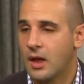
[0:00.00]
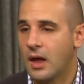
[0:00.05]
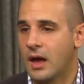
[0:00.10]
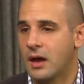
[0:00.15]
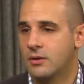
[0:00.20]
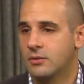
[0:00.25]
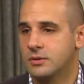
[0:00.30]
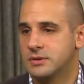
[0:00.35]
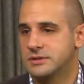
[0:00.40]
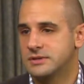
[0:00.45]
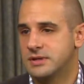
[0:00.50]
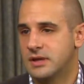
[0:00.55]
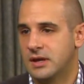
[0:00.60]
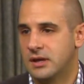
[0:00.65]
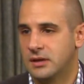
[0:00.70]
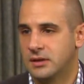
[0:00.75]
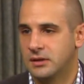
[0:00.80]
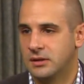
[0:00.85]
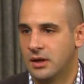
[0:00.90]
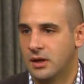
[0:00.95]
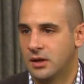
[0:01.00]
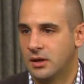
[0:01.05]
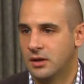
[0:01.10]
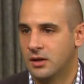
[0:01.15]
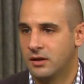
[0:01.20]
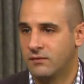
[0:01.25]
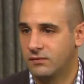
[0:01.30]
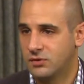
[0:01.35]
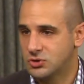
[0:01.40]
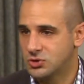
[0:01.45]
I was a uh,
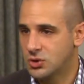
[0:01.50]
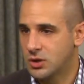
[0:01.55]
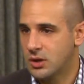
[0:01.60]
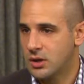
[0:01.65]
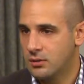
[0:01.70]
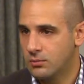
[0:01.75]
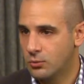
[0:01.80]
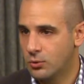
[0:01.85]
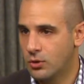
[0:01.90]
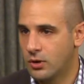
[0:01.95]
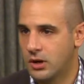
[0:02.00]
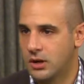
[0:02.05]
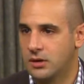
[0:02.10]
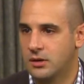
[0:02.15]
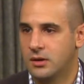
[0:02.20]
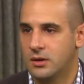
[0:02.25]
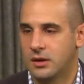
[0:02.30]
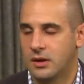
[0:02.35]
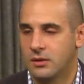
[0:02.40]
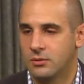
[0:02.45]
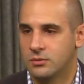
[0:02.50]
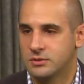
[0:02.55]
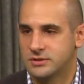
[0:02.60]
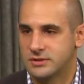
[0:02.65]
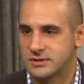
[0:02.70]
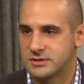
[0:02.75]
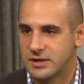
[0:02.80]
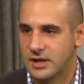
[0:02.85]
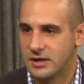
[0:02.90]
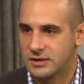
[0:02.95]
infantry Marine. Mm -hmm. I was
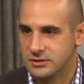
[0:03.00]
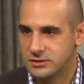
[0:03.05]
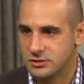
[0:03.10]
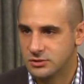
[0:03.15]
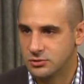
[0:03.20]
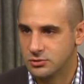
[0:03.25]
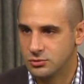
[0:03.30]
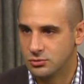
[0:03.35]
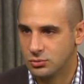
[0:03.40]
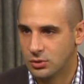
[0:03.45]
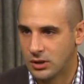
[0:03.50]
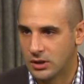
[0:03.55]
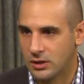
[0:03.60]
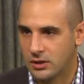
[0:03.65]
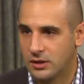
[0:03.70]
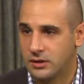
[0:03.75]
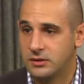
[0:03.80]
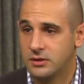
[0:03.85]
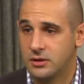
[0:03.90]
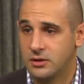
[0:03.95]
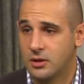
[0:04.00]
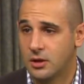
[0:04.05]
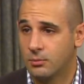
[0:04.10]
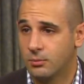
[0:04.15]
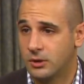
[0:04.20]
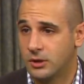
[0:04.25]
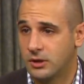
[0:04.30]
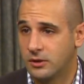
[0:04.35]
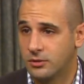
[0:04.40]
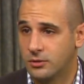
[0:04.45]
assigned to uh, India
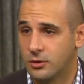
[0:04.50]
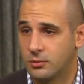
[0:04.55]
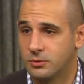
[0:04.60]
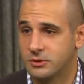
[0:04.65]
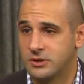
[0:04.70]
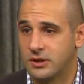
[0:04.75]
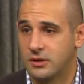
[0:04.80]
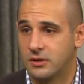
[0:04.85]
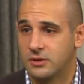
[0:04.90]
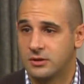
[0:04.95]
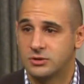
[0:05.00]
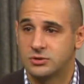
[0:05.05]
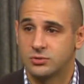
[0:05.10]
Company, 3rd Battalion,